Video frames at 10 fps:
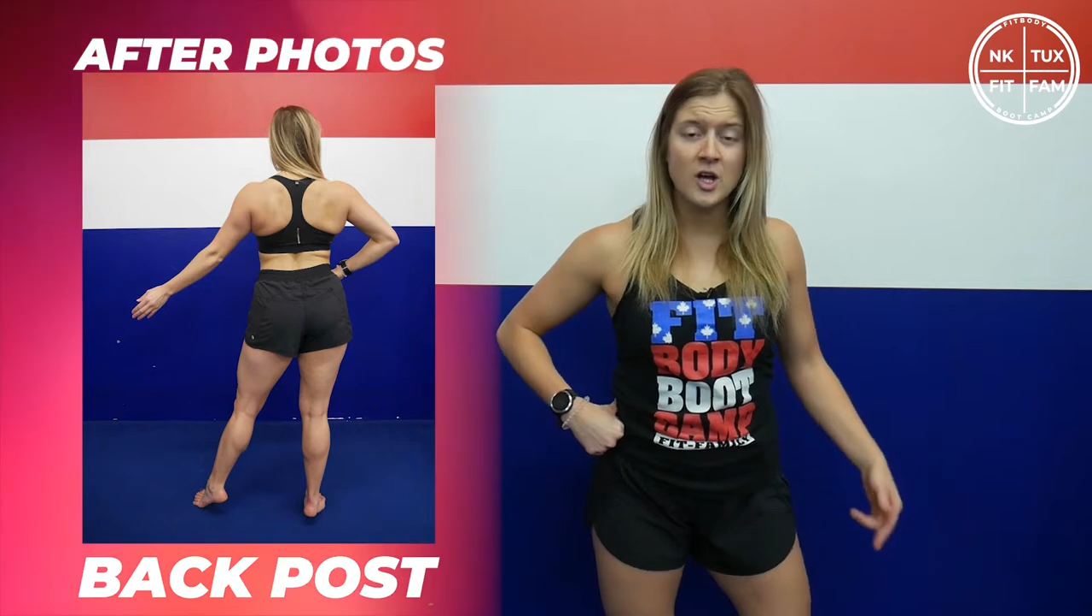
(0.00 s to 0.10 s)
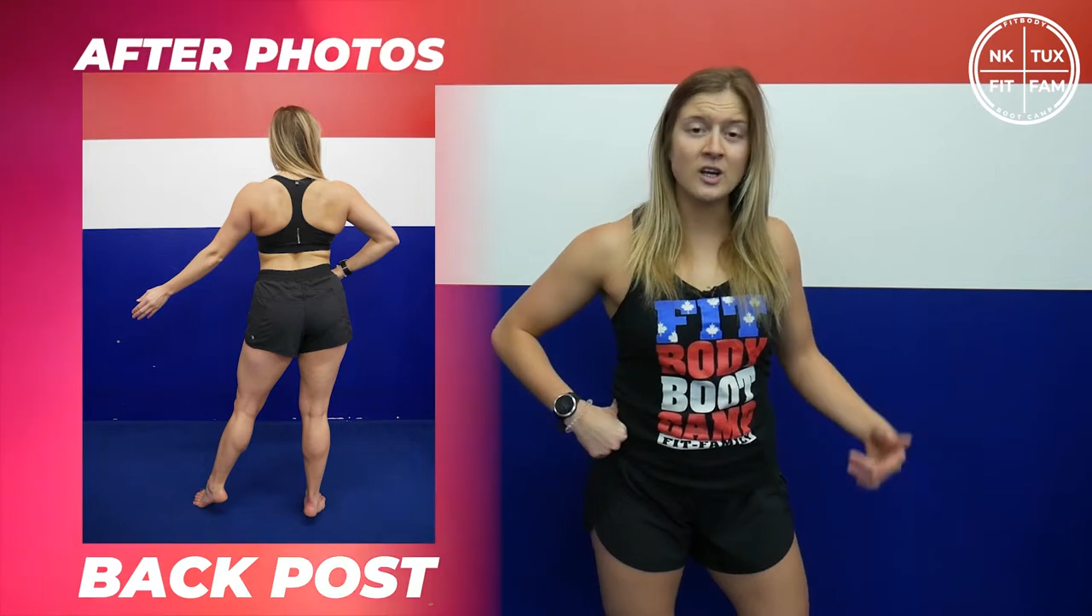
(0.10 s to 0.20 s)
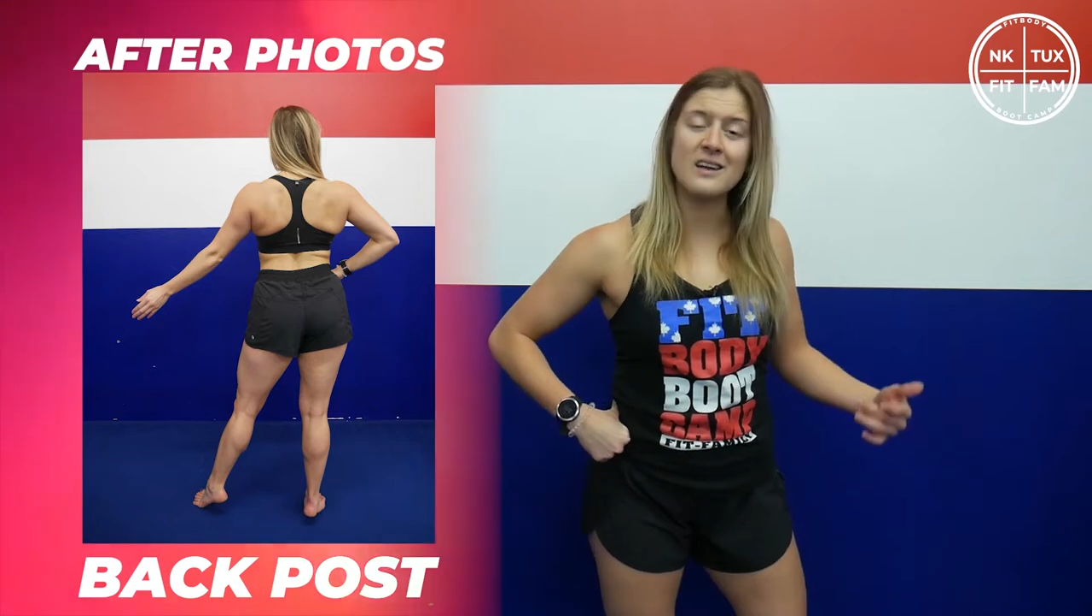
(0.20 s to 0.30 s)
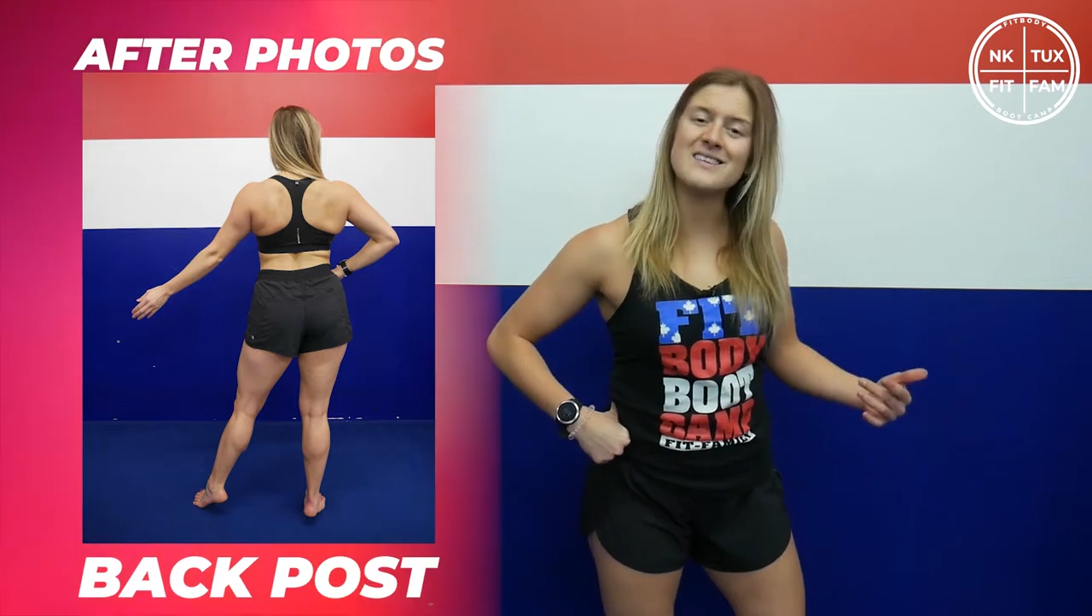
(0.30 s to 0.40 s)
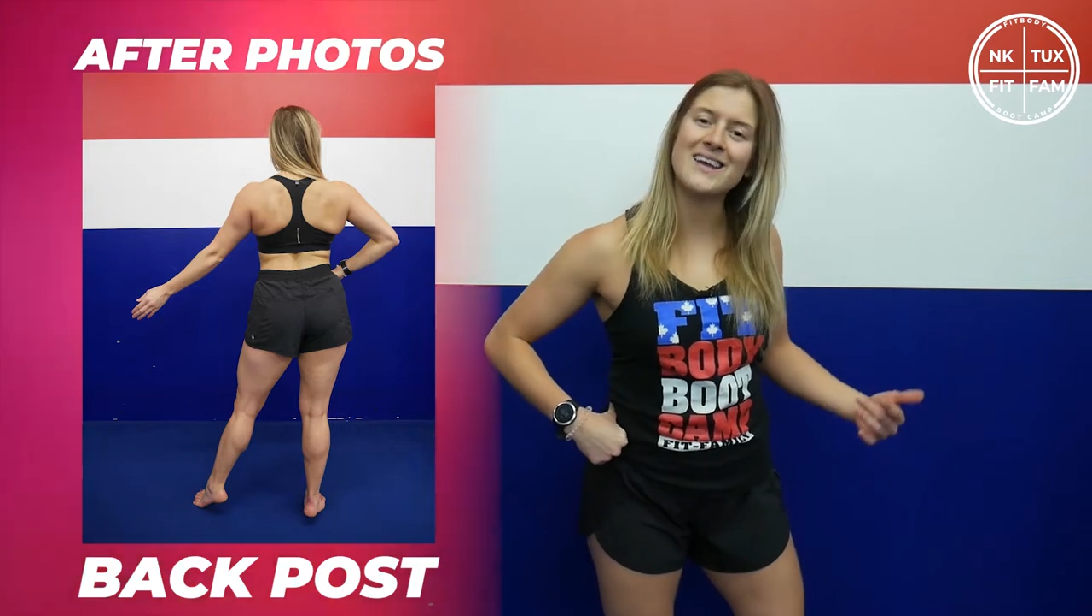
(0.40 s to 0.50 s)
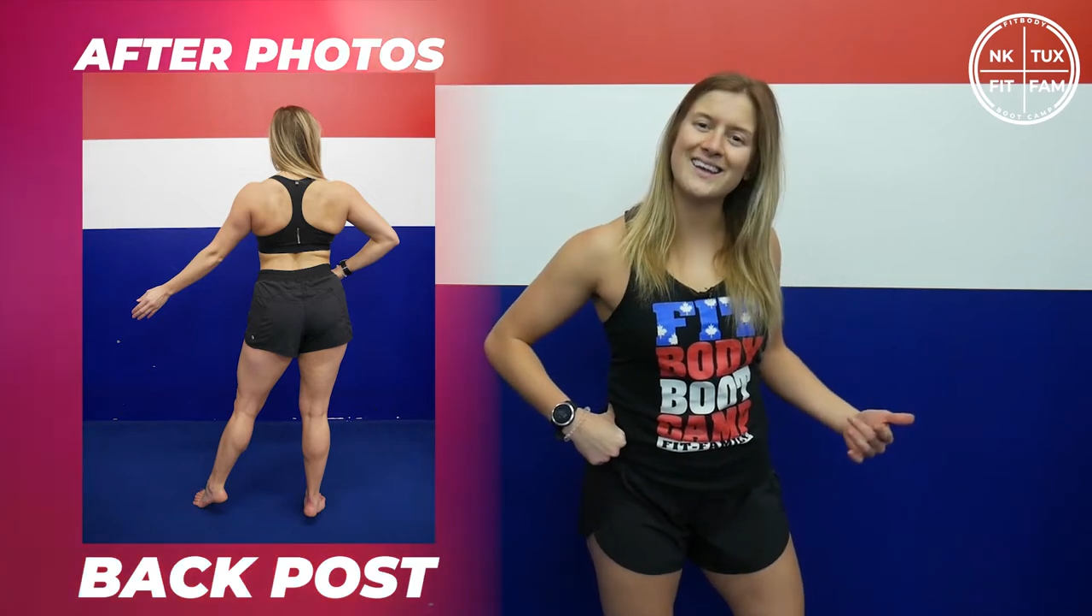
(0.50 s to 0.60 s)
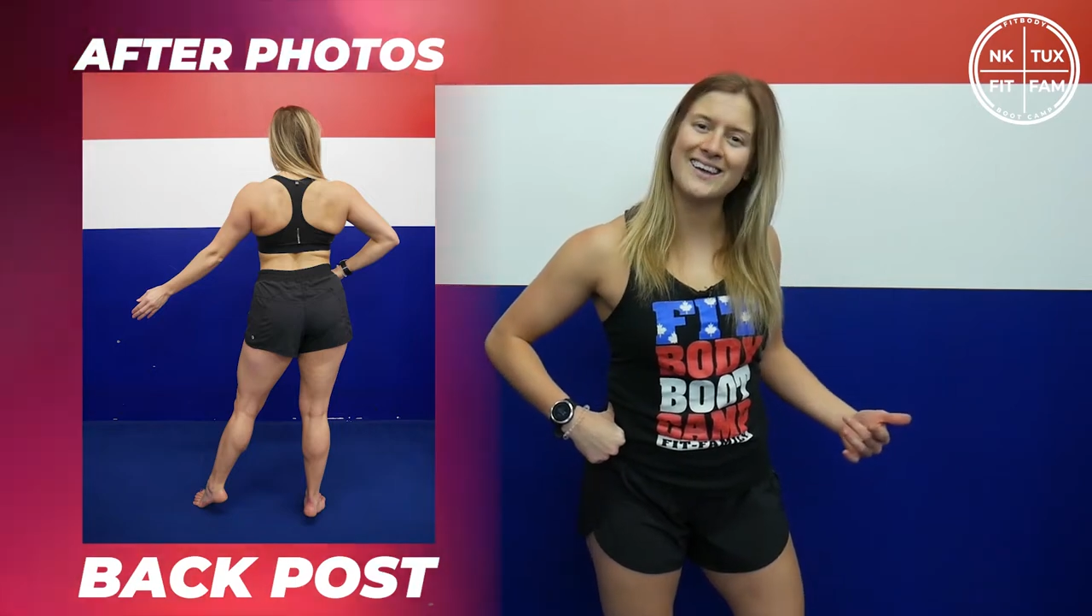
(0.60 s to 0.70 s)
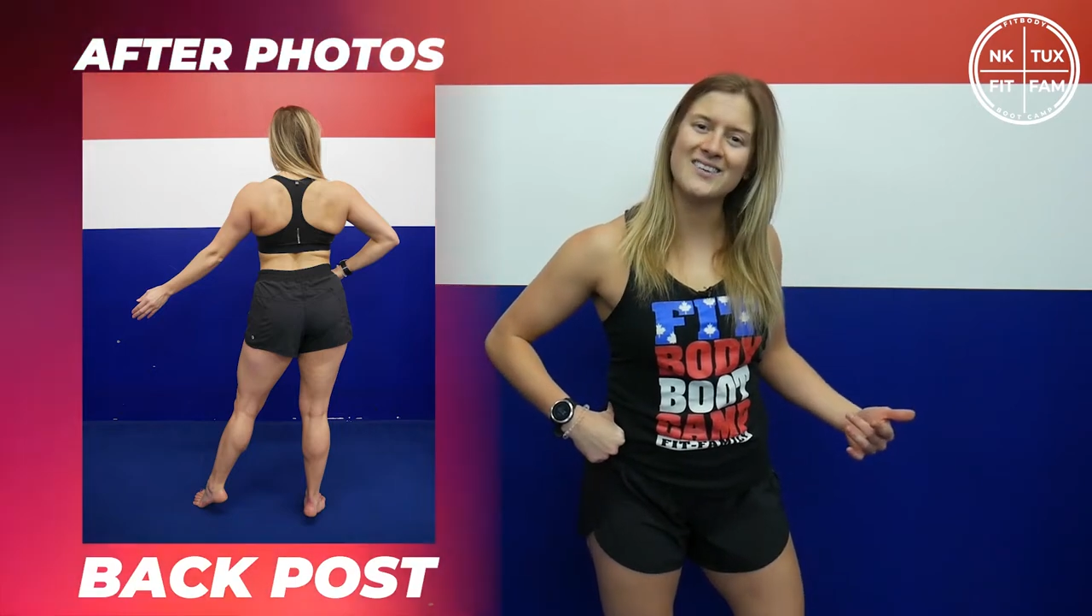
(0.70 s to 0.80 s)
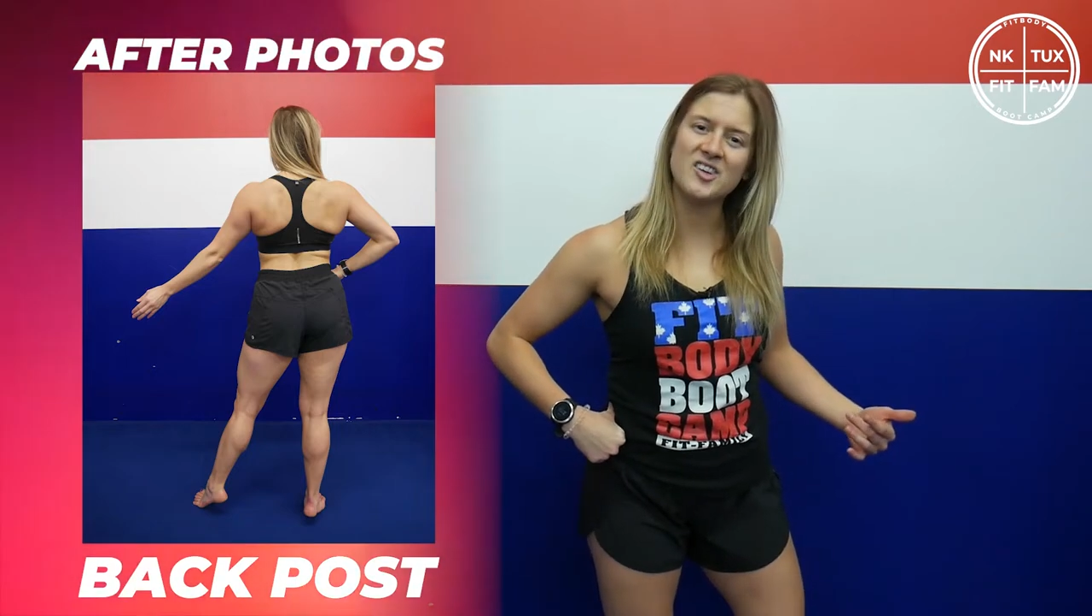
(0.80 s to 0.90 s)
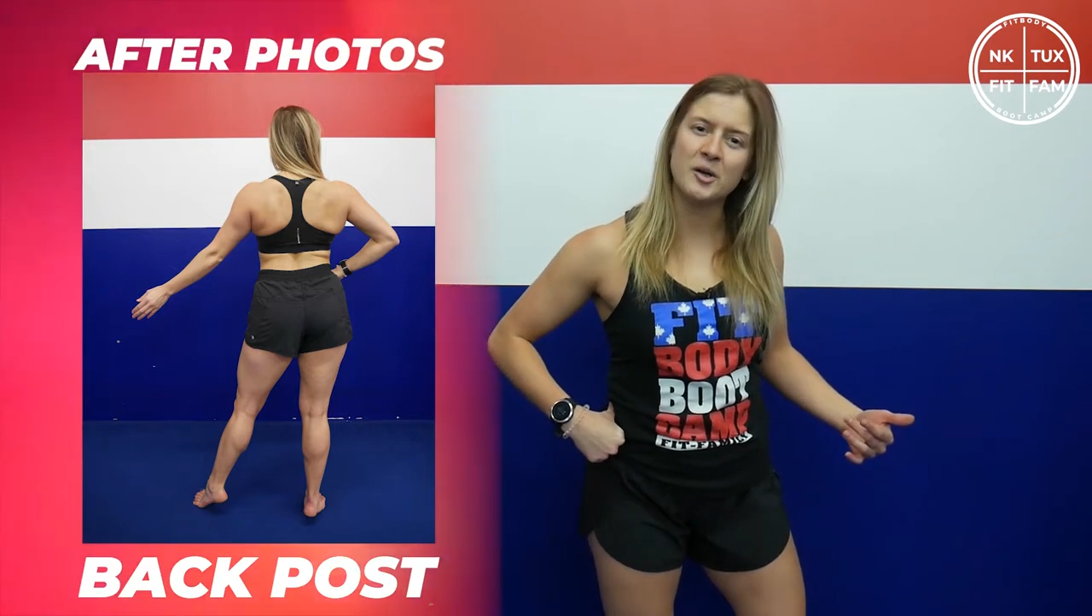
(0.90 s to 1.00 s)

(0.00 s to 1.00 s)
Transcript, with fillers: You're gonna take it into